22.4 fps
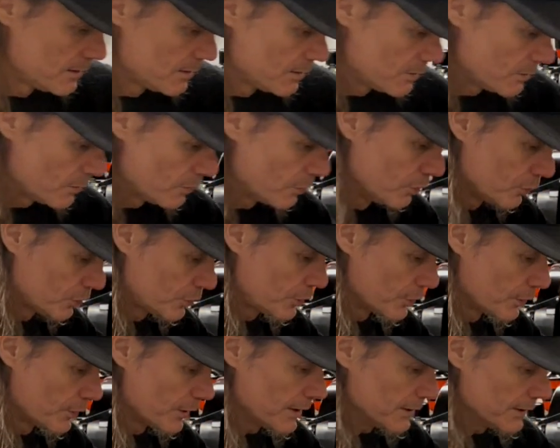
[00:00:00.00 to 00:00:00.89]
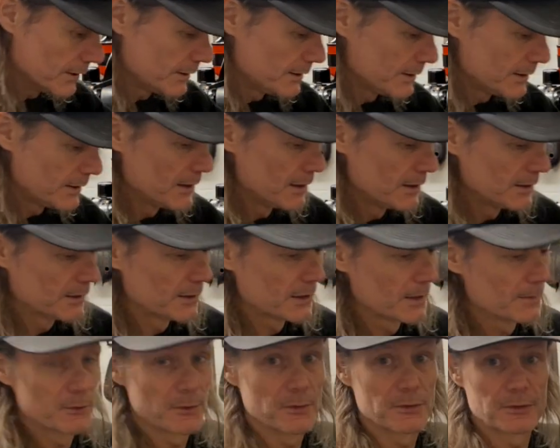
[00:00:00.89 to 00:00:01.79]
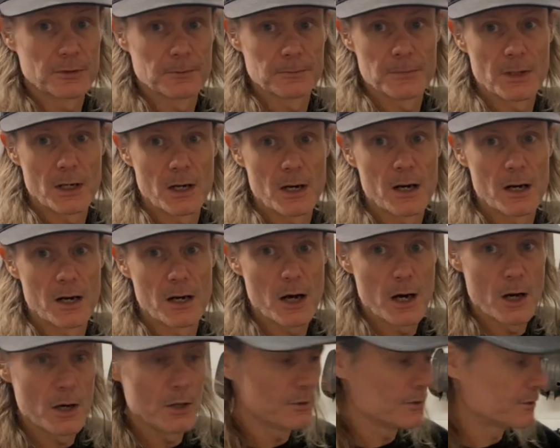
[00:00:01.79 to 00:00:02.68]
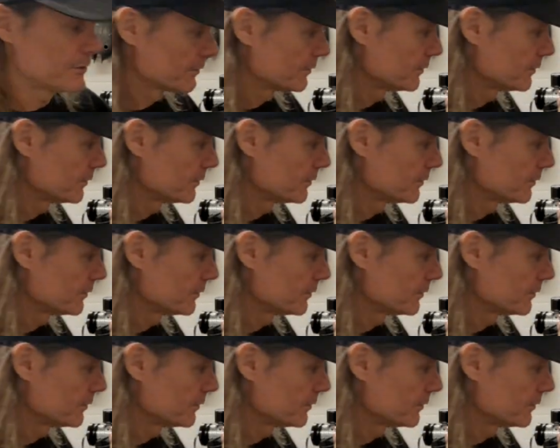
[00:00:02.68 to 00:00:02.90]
oil cooler. Comes with some hose.